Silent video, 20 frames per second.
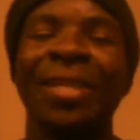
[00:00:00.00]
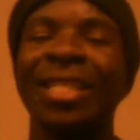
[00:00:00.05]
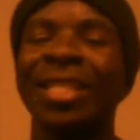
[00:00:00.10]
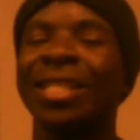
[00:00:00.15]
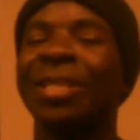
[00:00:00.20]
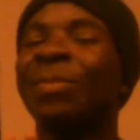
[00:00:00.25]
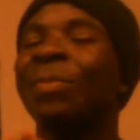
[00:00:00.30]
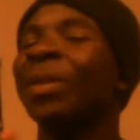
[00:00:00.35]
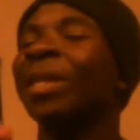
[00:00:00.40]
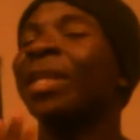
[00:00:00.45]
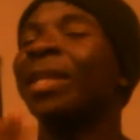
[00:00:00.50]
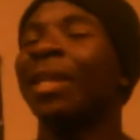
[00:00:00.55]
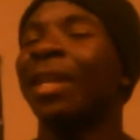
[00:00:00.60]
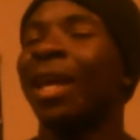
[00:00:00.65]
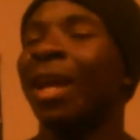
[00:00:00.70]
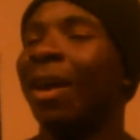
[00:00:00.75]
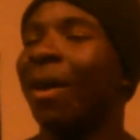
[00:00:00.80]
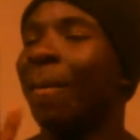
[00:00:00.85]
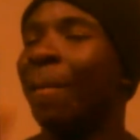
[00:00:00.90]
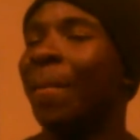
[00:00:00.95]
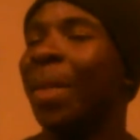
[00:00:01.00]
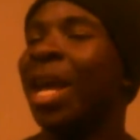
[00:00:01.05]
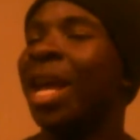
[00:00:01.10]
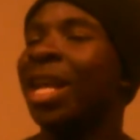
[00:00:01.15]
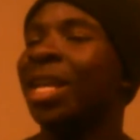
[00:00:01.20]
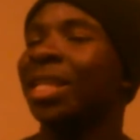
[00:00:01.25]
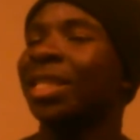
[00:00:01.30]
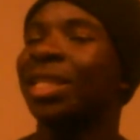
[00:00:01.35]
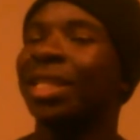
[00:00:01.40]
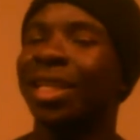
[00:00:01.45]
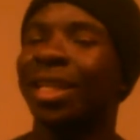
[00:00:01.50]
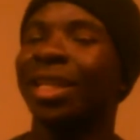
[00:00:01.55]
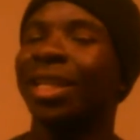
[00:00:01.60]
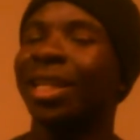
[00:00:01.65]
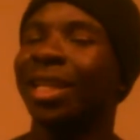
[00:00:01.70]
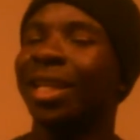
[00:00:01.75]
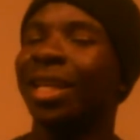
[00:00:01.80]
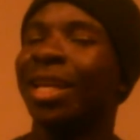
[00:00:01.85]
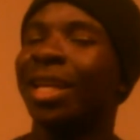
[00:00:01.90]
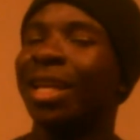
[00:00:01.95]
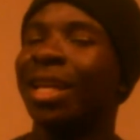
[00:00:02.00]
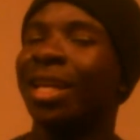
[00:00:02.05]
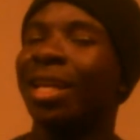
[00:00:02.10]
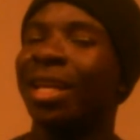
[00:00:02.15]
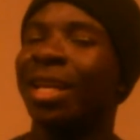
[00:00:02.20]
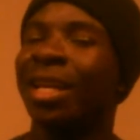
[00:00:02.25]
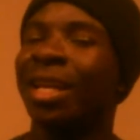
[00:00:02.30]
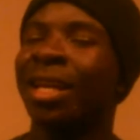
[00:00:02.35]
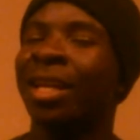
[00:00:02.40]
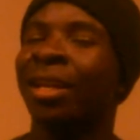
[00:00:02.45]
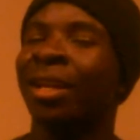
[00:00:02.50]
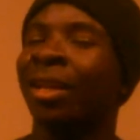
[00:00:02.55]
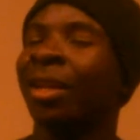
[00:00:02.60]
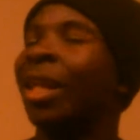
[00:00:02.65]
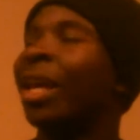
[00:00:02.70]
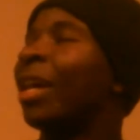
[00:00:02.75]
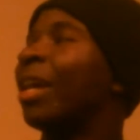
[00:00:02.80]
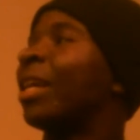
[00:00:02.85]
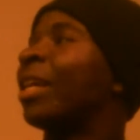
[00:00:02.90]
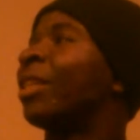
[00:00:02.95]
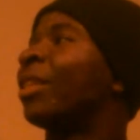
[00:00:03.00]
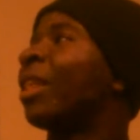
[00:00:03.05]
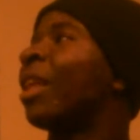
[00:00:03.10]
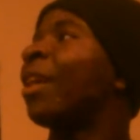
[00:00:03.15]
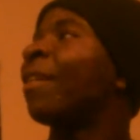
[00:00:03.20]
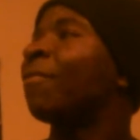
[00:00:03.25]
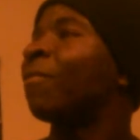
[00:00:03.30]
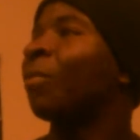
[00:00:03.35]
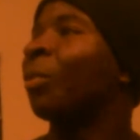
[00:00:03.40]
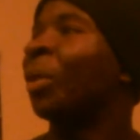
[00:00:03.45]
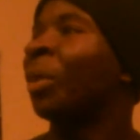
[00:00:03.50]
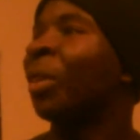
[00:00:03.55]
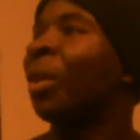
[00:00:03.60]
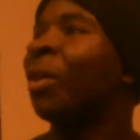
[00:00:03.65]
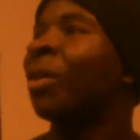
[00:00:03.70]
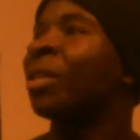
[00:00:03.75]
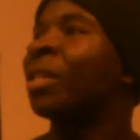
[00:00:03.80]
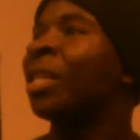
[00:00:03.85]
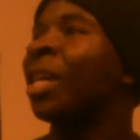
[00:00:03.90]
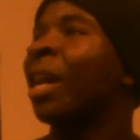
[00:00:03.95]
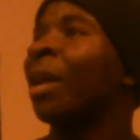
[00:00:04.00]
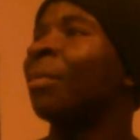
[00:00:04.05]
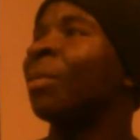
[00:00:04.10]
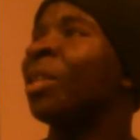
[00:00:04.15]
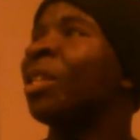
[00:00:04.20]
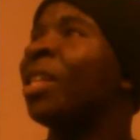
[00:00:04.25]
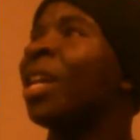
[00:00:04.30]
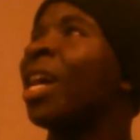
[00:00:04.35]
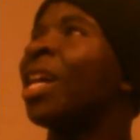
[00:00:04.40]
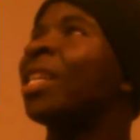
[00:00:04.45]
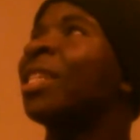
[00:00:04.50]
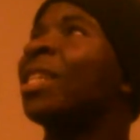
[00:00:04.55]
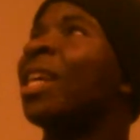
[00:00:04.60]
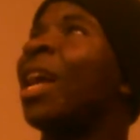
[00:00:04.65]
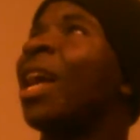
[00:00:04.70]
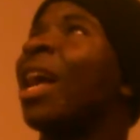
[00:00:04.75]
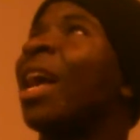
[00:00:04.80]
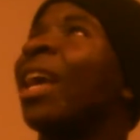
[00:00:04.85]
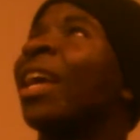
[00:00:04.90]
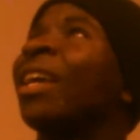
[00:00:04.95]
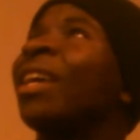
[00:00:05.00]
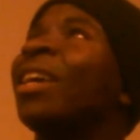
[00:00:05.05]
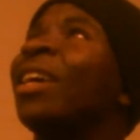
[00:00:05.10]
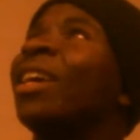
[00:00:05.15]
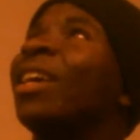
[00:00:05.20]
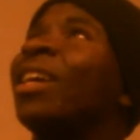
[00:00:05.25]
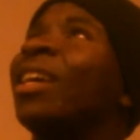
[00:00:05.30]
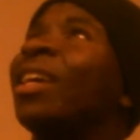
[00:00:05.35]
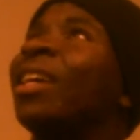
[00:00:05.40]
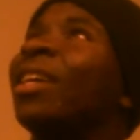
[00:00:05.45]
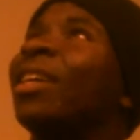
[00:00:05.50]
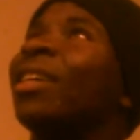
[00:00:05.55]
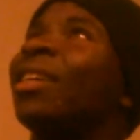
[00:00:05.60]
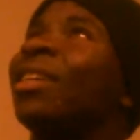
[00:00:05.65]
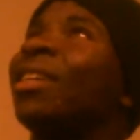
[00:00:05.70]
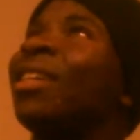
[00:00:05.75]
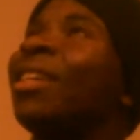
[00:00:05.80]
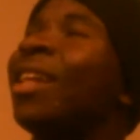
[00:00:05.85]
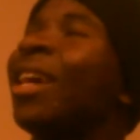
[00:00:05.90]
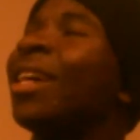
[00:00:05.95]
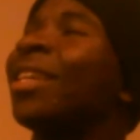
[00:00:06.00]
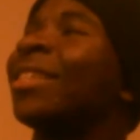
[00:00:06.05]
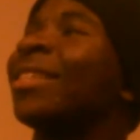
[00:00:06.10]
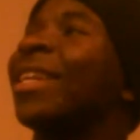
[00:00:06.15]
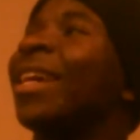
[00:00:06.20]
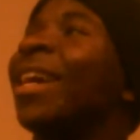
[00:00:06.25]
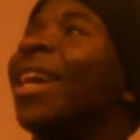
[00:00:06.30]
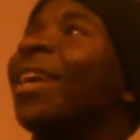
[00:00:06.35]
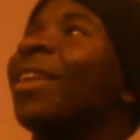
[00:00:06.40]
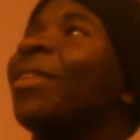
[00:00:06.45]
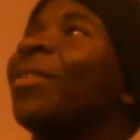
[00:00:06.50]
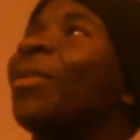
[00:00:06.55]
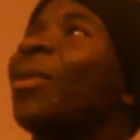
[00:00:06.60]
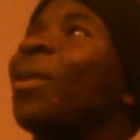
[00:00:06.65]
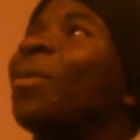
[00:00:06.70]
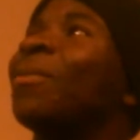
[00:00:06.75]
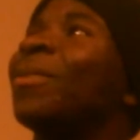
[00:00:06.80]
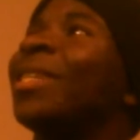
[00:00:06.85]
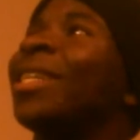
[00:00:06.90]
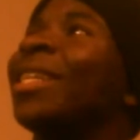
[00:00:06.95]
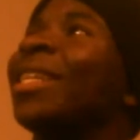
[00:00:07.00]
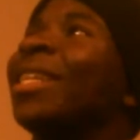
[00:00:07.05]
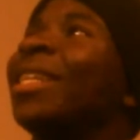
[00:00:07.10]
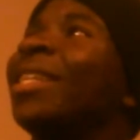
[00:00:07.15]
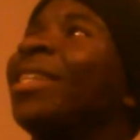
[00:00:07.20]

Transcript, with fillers: This has been a mask in a lot in life for a long time. The nice guy, the nice guy. You know what I'm saying?